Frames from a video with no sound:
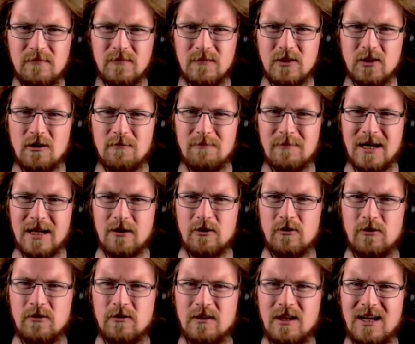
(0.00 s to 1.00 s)
Not bad at
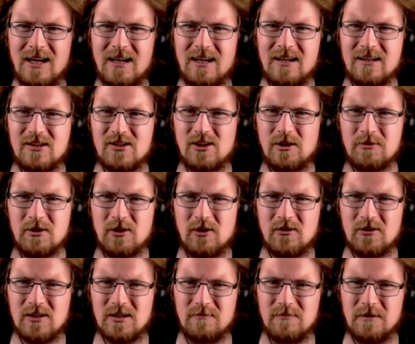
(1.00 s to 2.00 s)
all. Stop
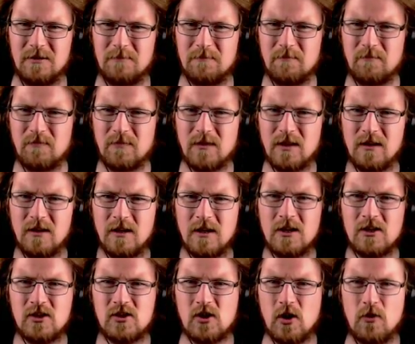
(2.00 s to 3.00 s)
toxing me.
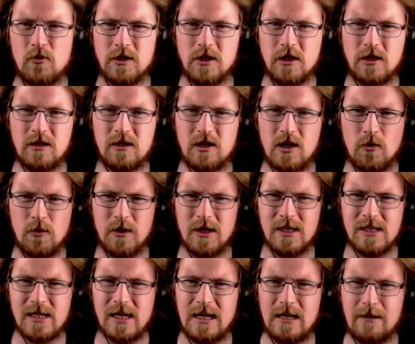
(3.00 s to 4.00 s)
So, you're going
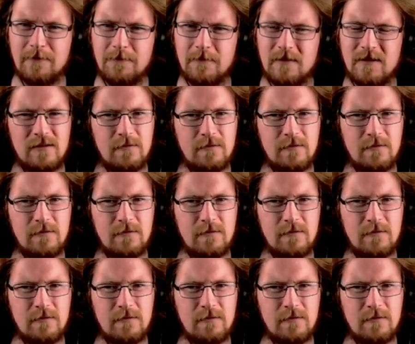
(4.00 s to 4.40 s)
to have to...